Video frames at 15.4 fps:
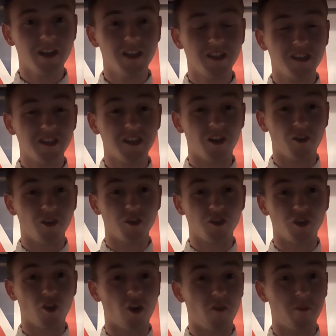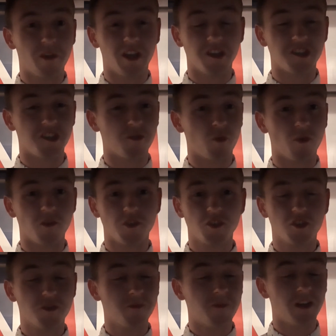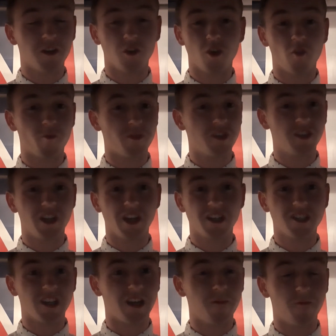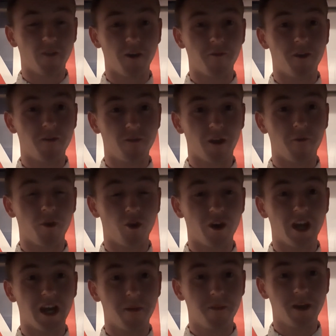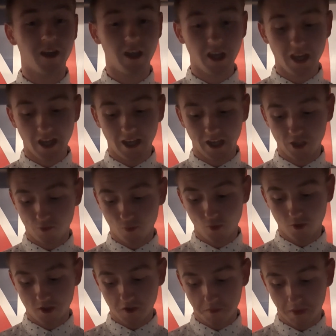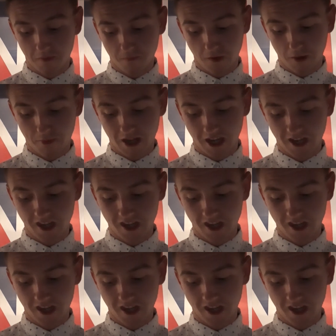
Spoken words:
still, there's a lot of places where he's made a lot of mistakes, and I'm very, very unhappy. His rules have been very